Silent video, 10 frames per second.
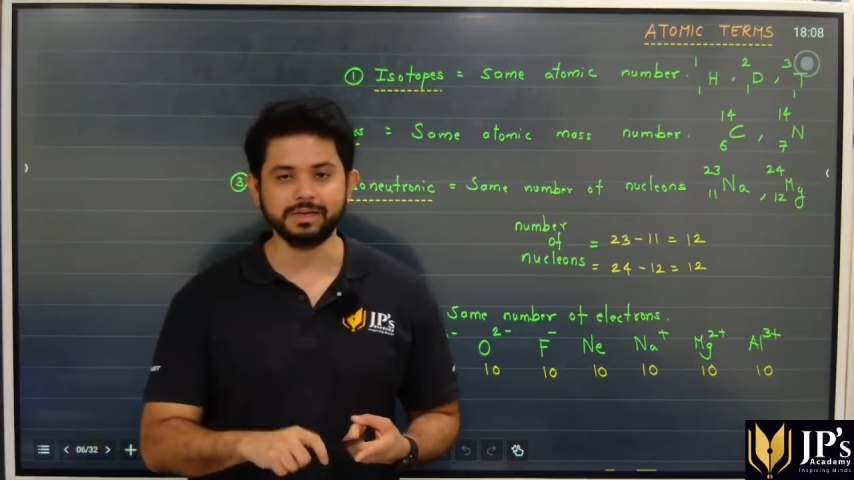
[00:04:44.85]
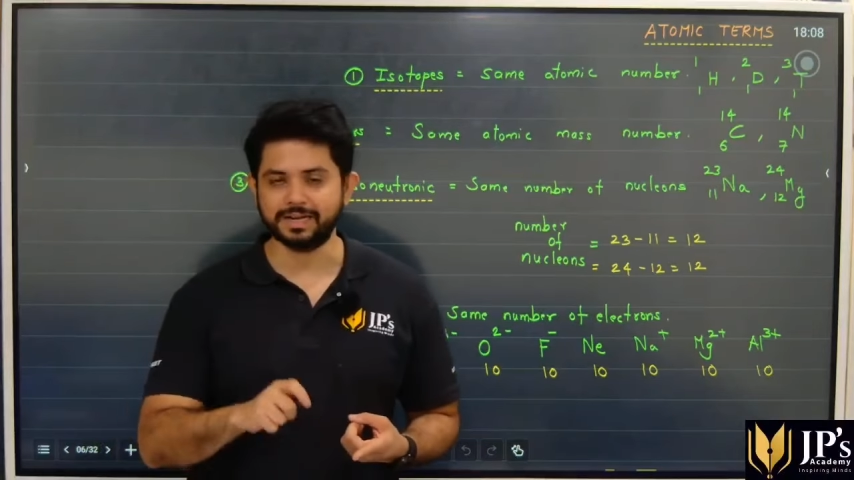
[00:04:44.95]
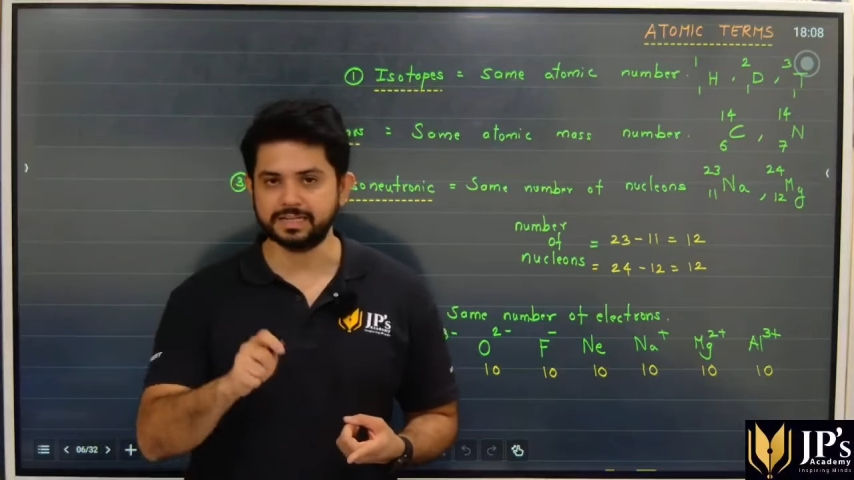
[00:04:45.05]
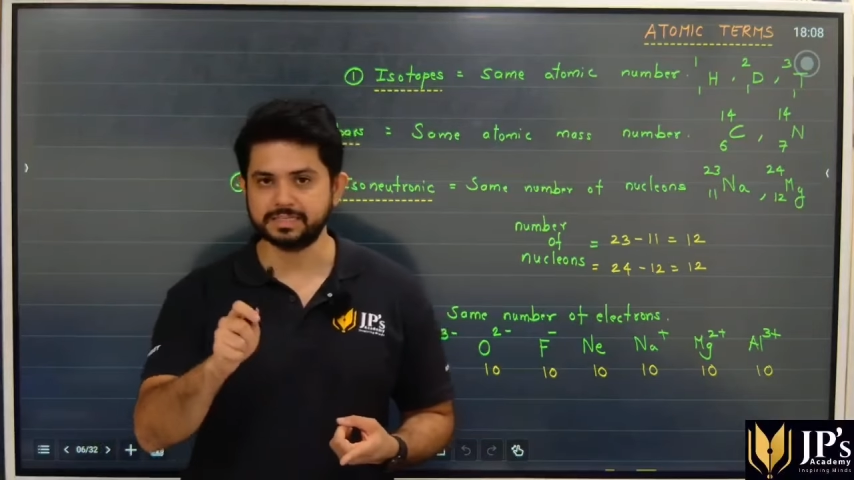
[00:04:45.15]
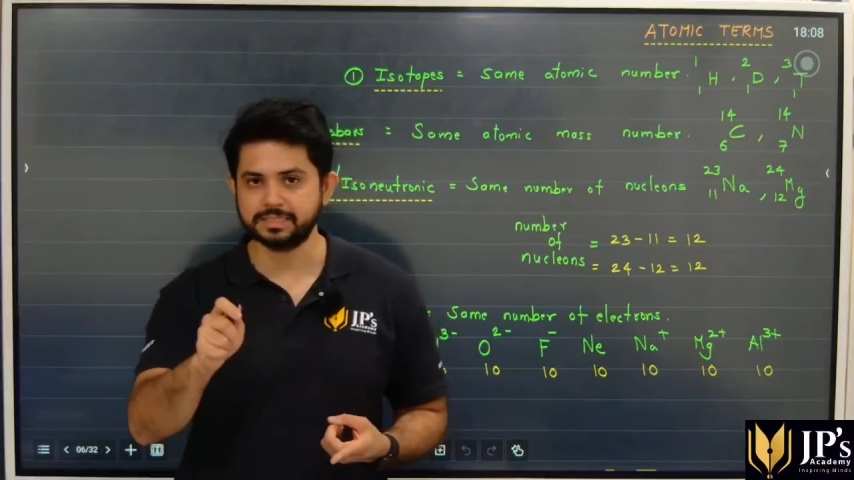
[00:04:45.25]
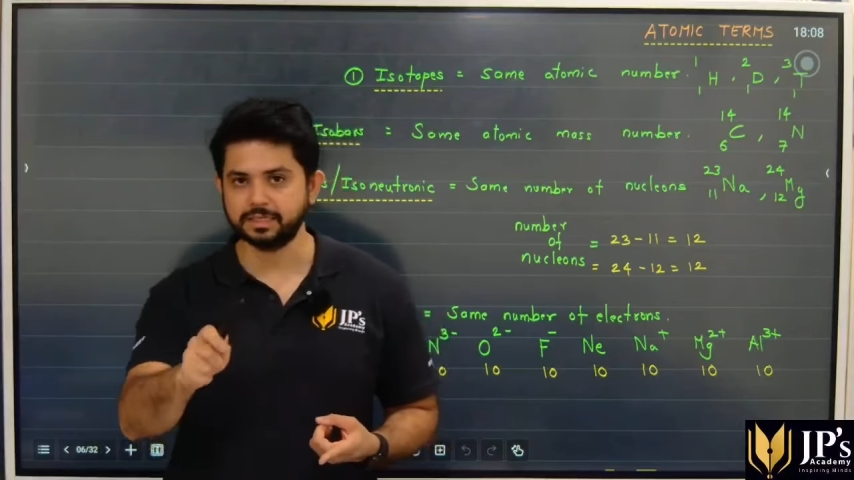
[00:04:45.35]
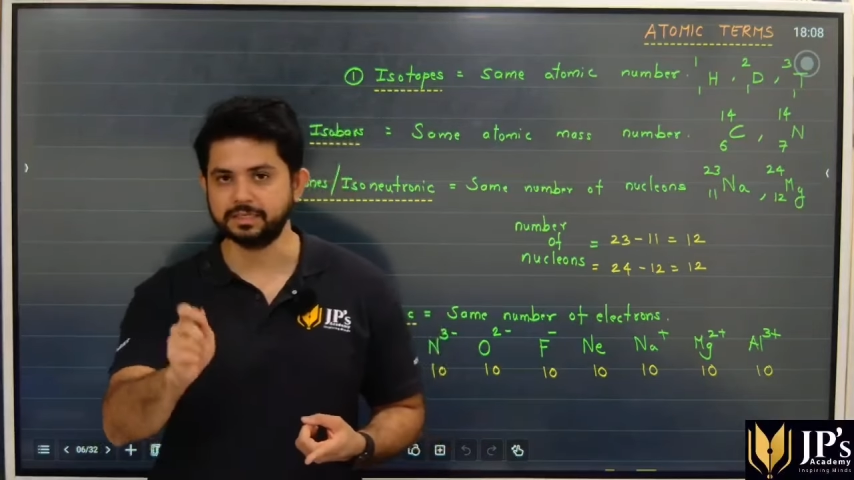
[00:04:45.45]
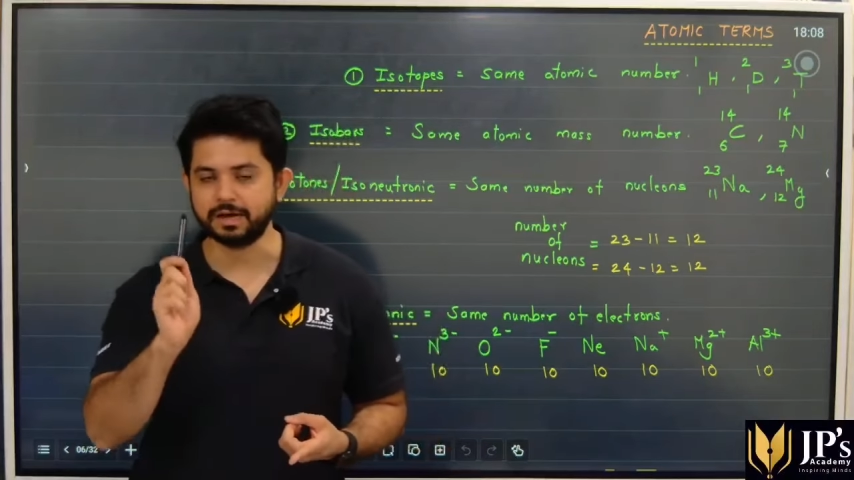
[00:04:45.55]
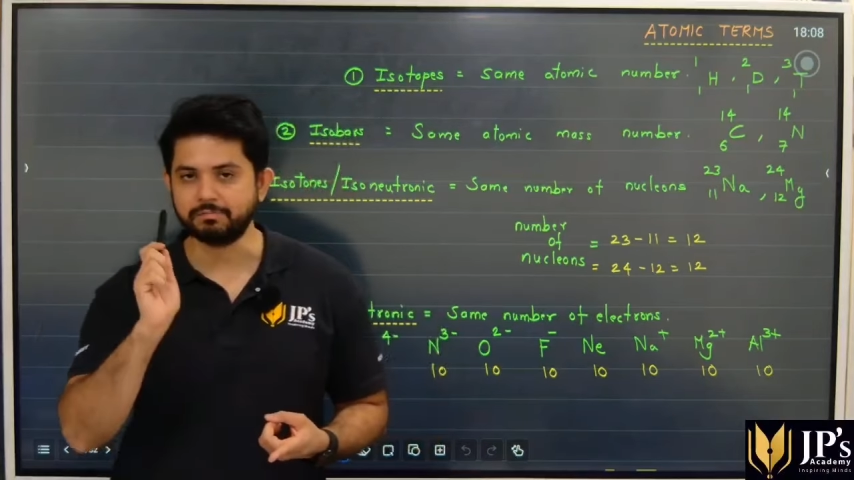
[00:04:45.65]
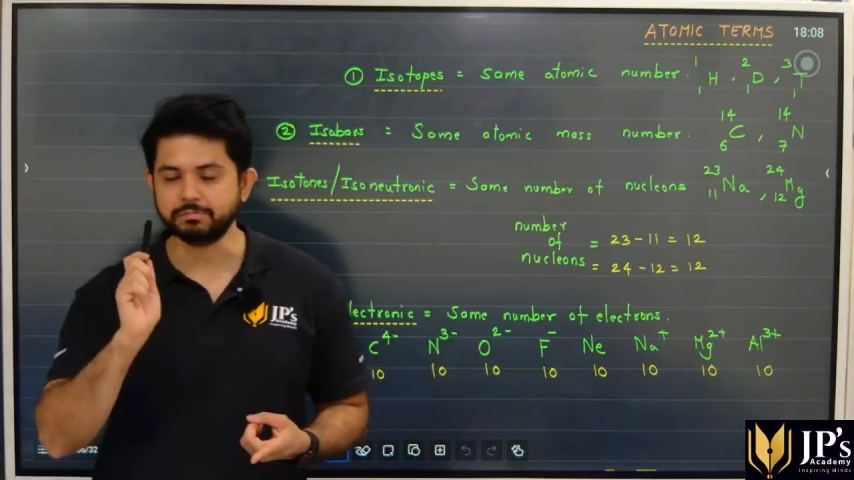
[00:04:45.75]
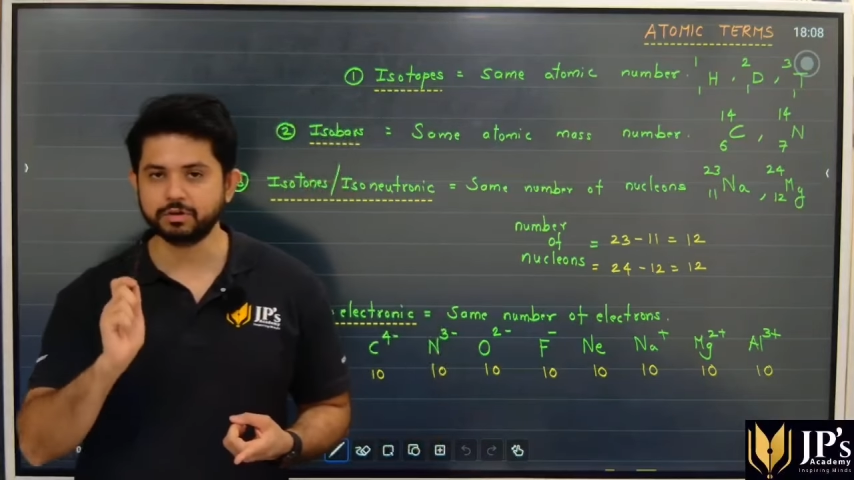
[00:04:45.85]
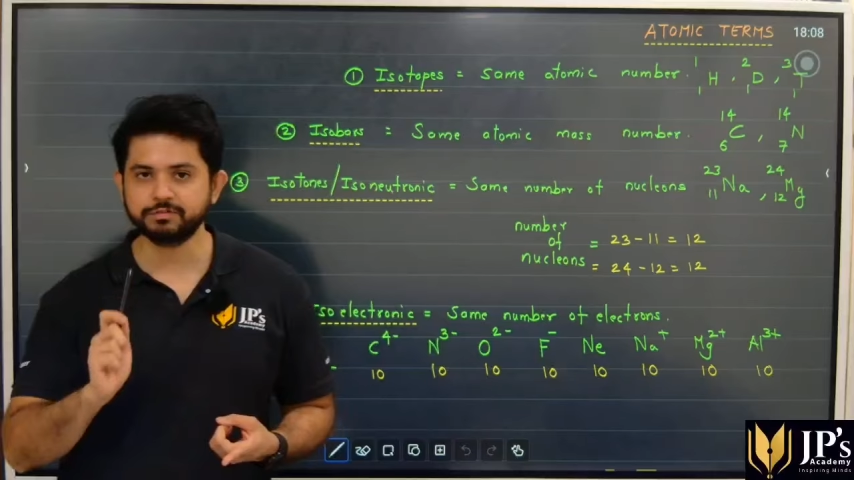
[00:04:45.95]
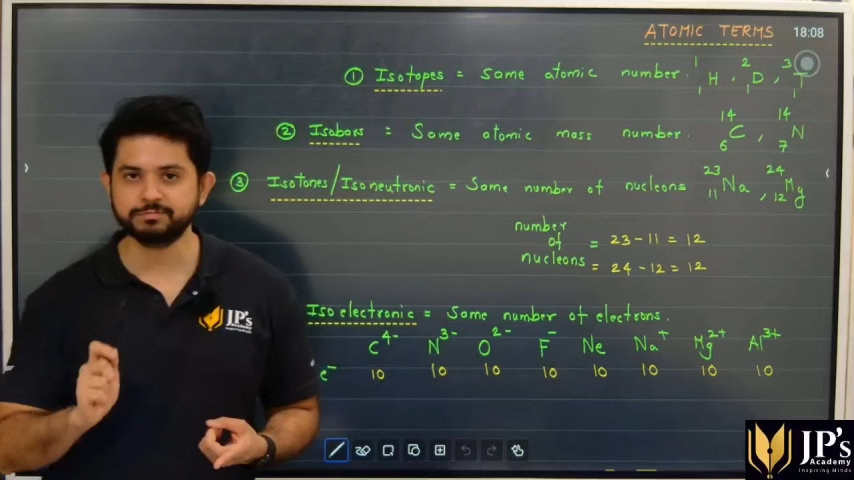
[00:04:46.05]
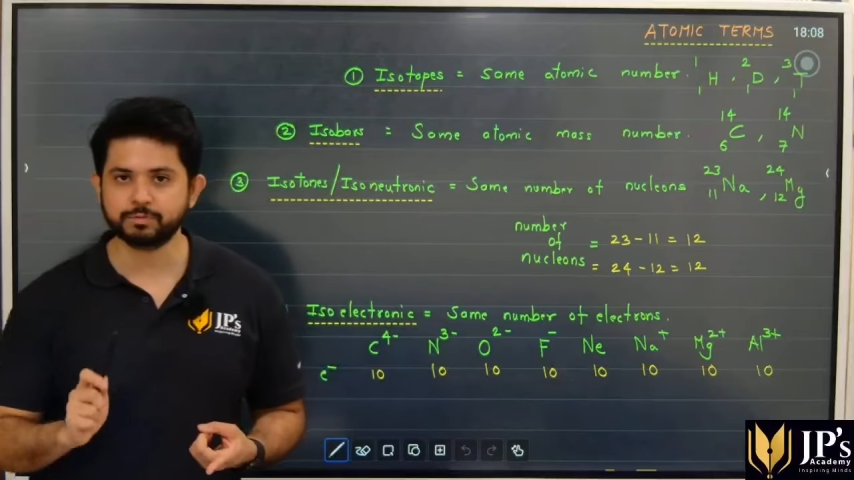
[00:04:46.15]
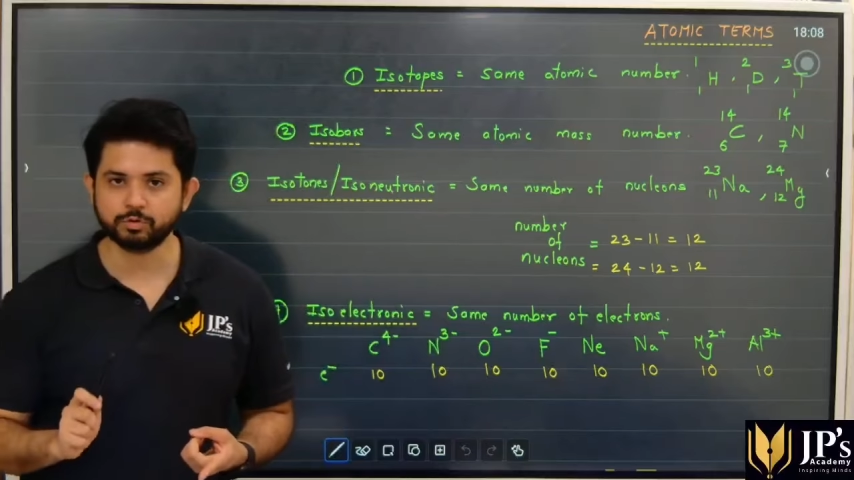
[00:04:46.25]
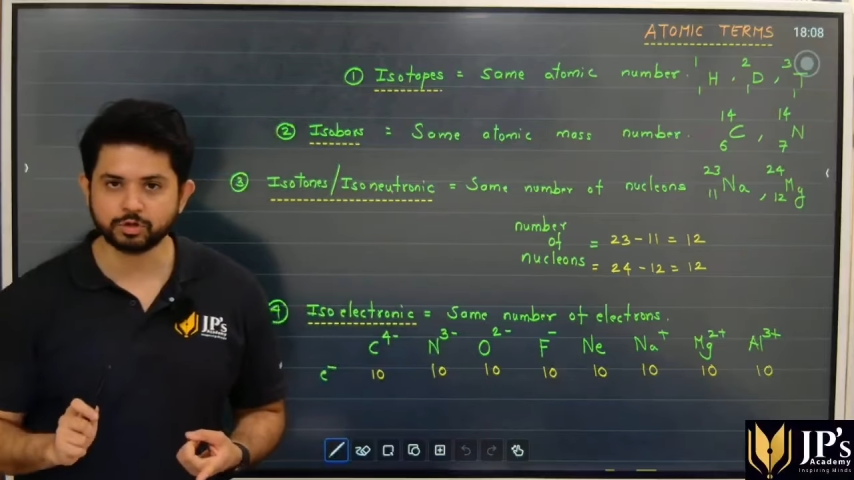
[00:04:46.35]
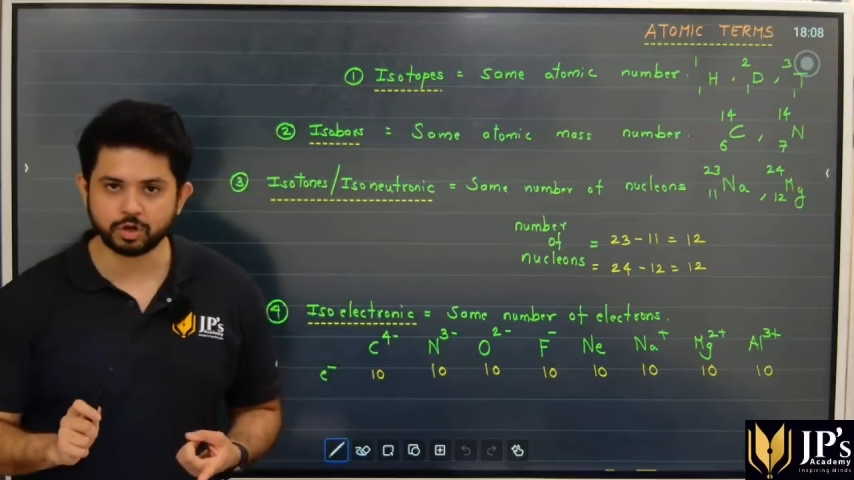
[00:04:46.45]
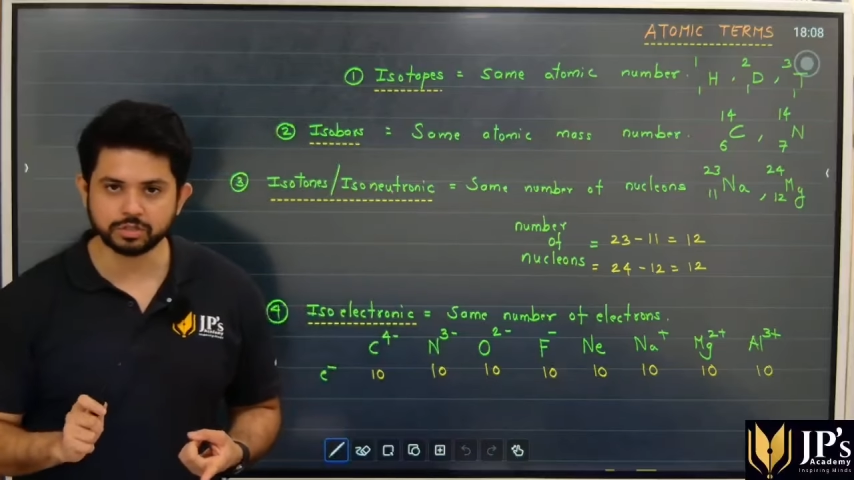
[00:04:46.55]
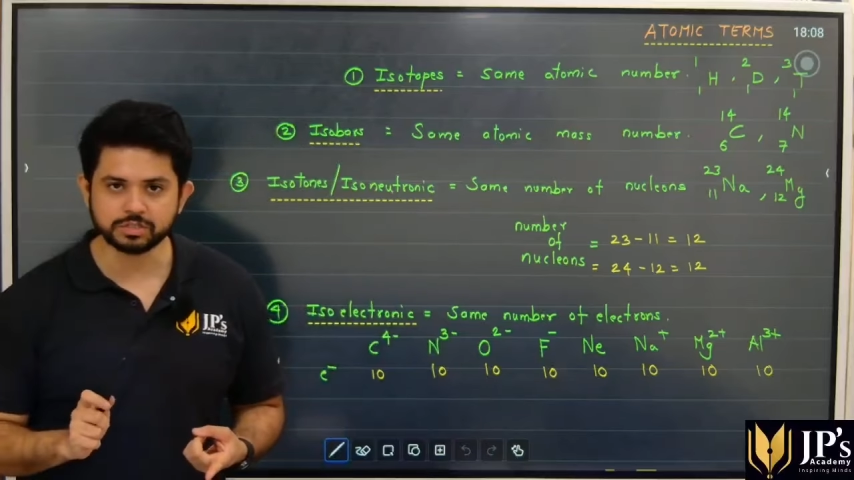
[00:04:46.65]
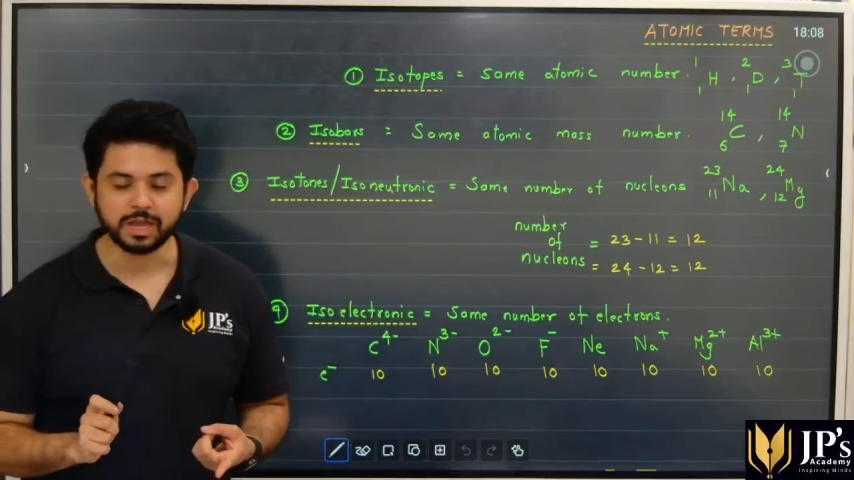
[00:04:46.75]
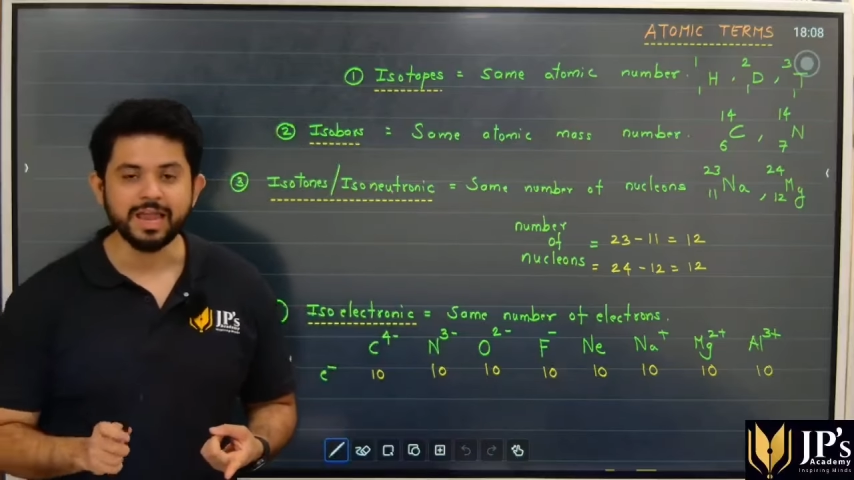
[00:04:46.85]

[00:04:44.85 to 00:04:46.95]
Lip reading: it is the number of protons.